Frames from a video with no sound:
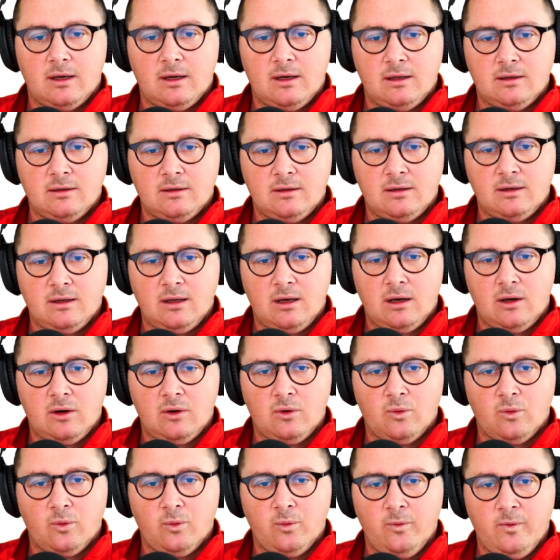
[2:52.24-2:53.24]
And now
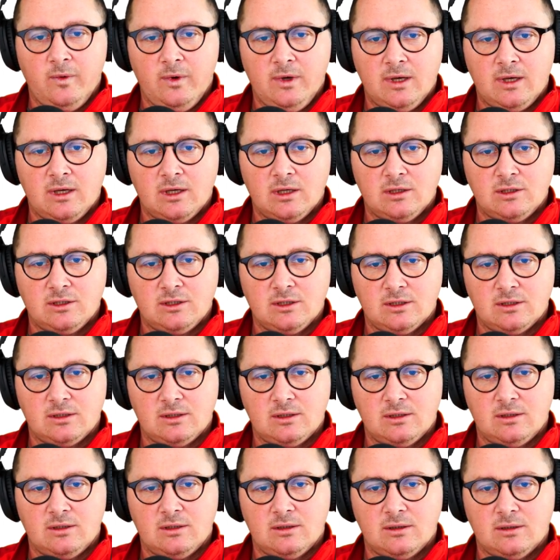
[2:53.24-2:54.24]
we can just
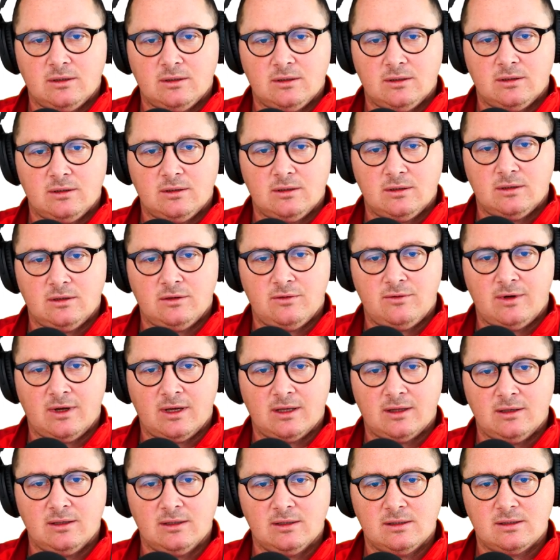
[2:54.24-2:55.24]

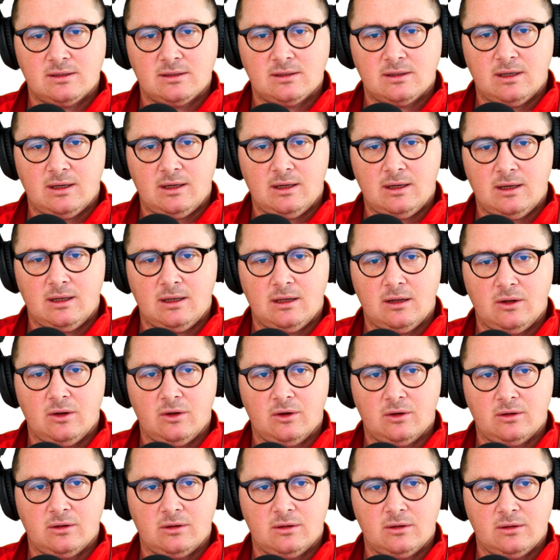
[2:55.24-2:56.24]
drag this and
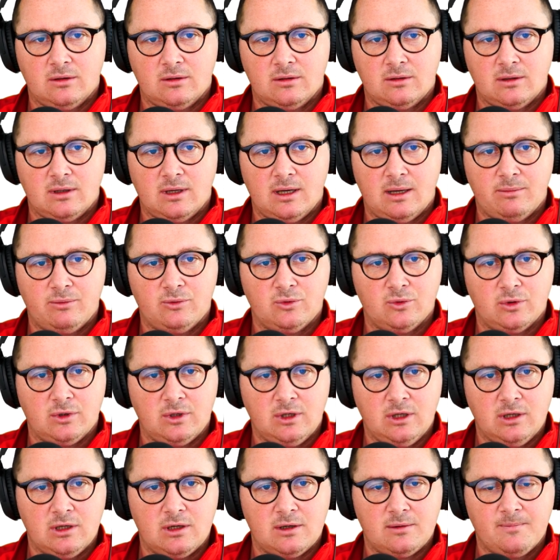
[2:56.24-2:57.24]
lock up to
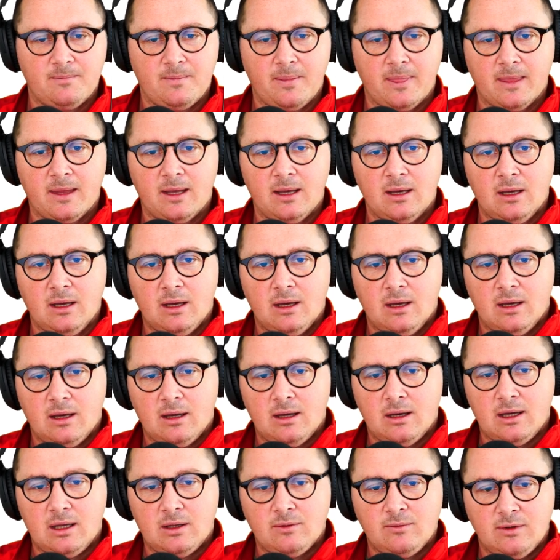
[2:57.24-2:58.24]
here.
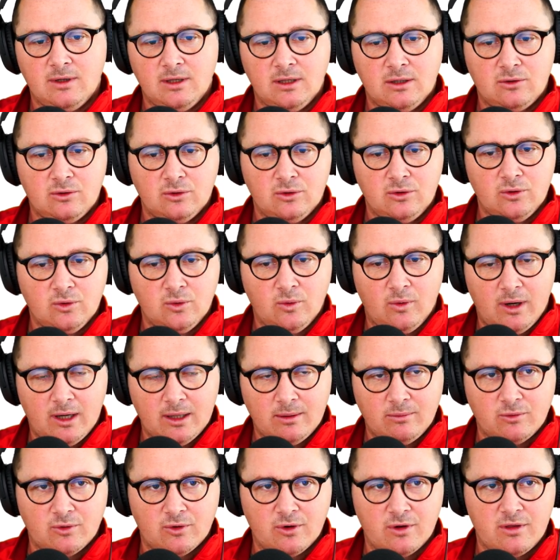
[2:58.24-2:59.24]
And we need to do
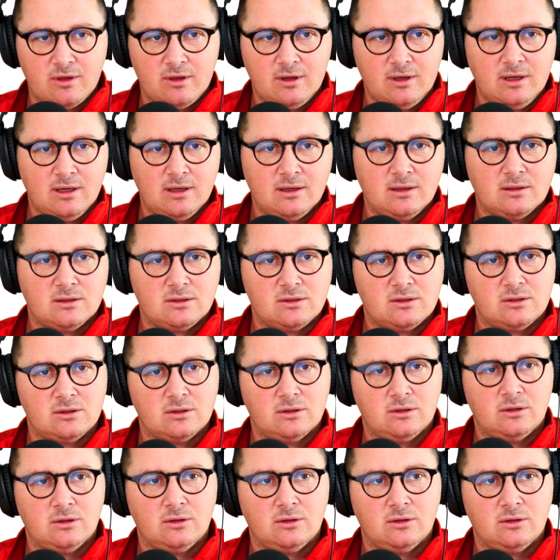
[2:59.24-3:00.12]
one more thing, so